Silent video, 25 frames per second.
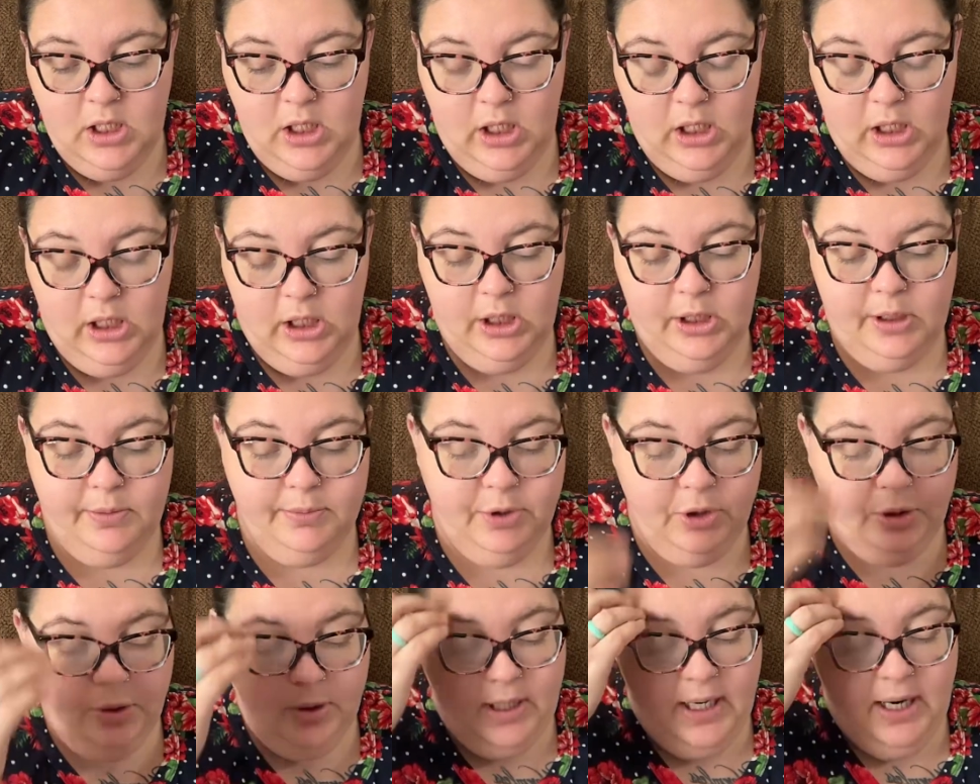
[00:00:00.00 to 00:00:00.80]

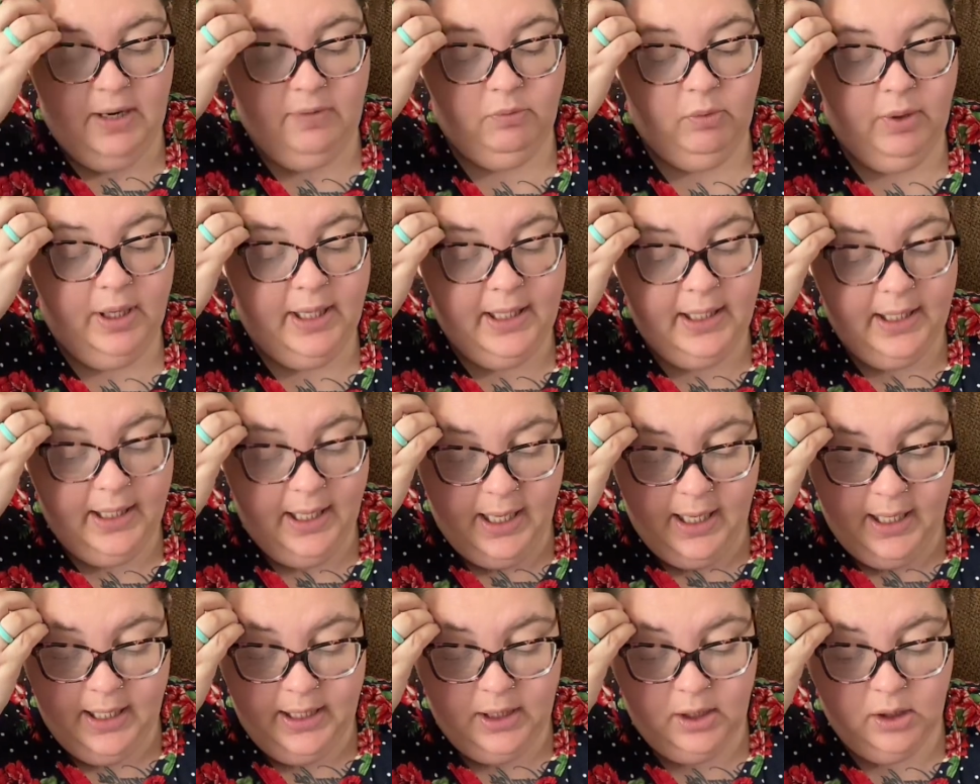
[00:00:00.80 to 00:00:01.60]
You can have weight
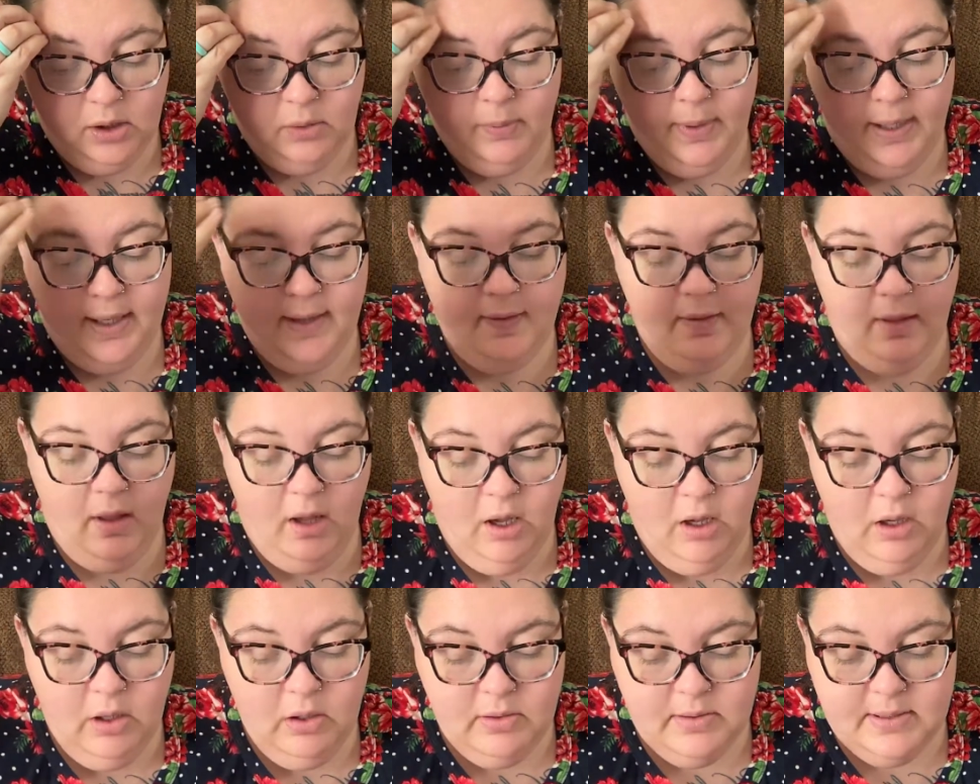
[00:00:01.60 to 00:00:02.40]
gain or weight
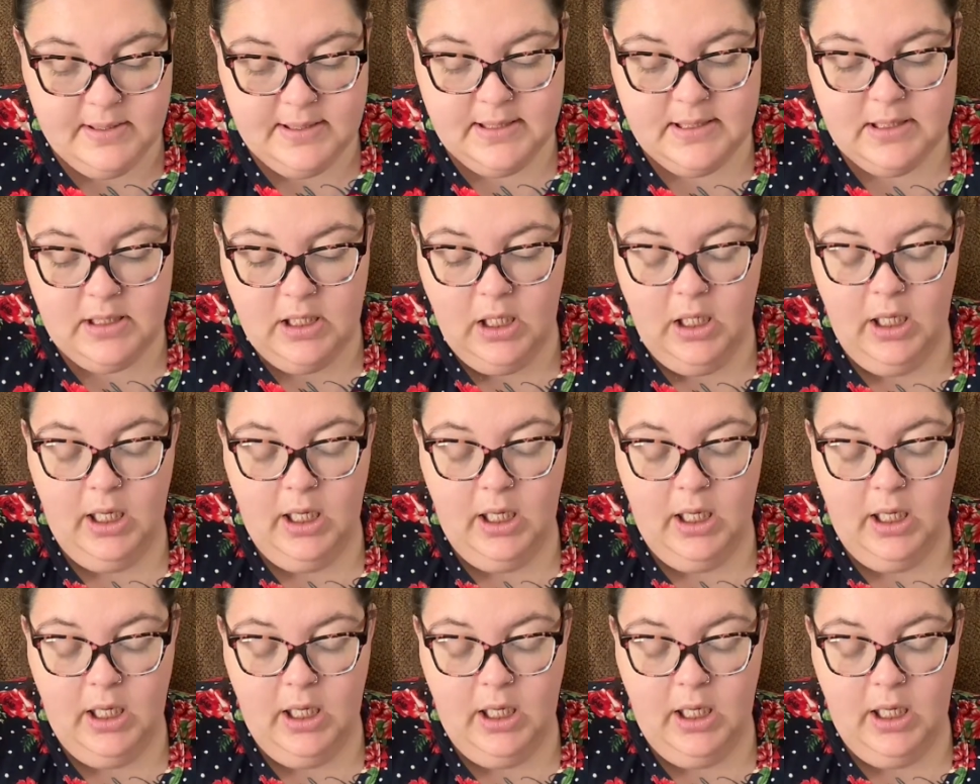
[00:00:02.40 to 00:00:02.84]
loss.